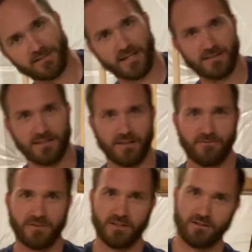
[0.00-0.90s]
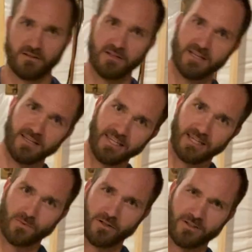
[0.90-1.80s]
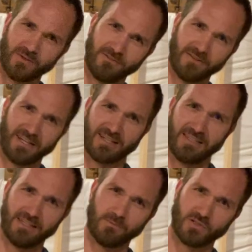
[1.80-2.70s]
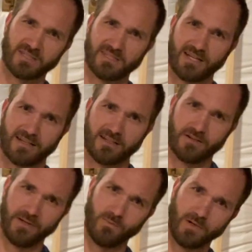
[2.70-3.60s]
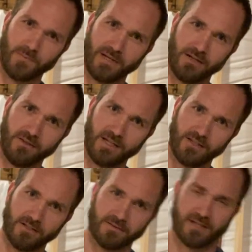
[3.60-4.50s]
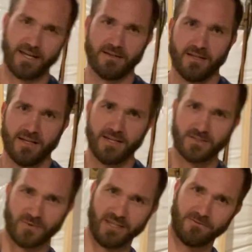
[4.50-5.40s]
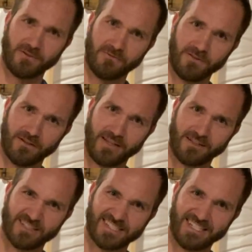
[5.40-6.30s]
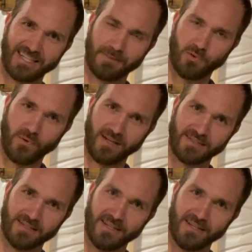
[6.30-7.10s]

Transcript: right, do they feel equal, or do I feel like a little more stuck going one way or the other, okay? So if you feel that little sticky point,